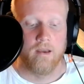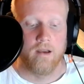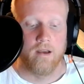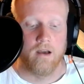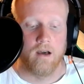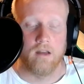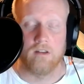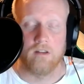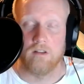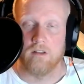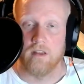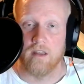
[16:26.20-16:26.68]

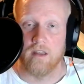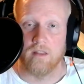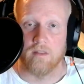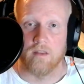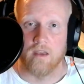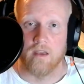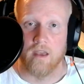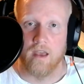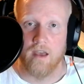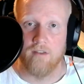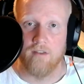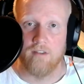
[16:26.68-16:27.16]
Until then,
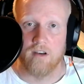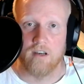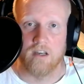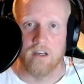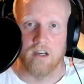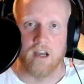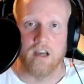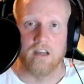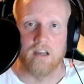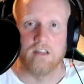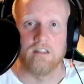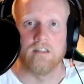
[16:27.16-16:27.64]
have a
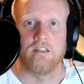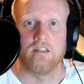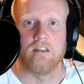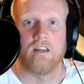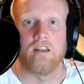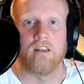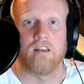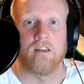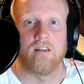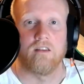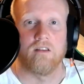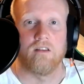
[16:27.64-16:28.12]
nice
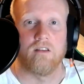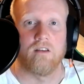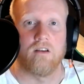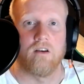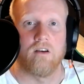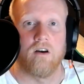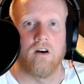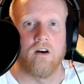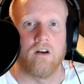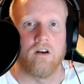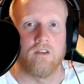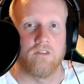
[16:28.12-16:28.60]
and
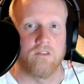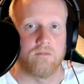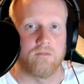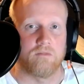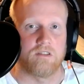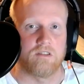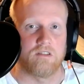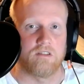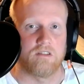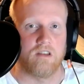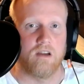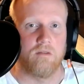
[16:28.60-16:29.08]
awesome
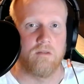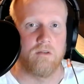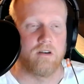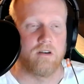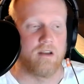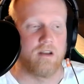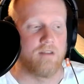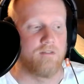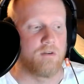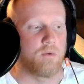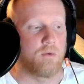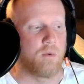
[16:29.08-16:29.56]

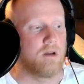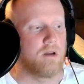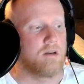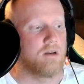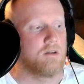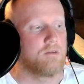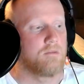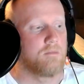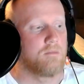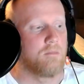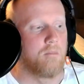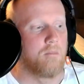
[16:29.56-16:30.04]
summer everyone.
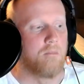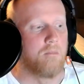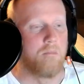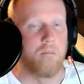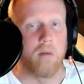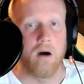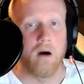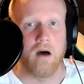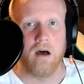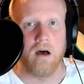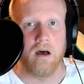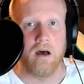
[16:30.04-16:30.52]

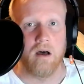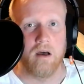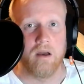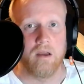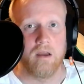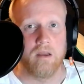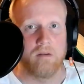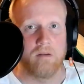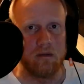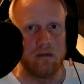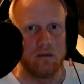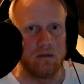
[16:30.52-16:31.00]
Bye!